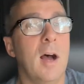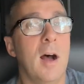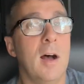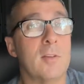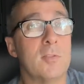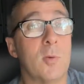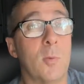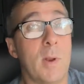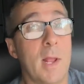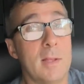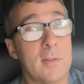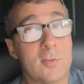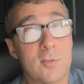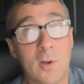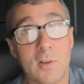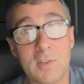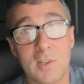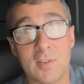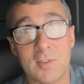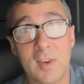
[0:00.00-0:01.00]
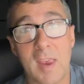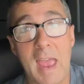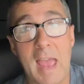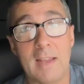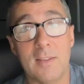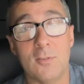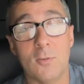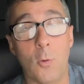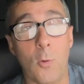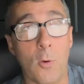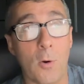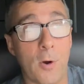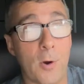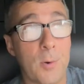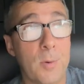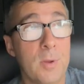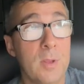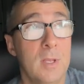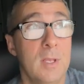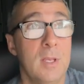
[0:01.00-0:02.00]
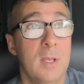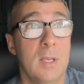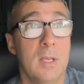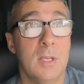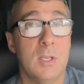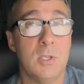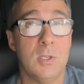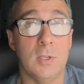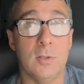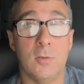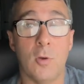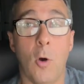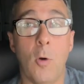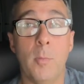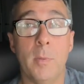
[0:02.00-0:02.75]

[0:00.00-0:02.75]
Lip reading: So when I installed this cat door, she told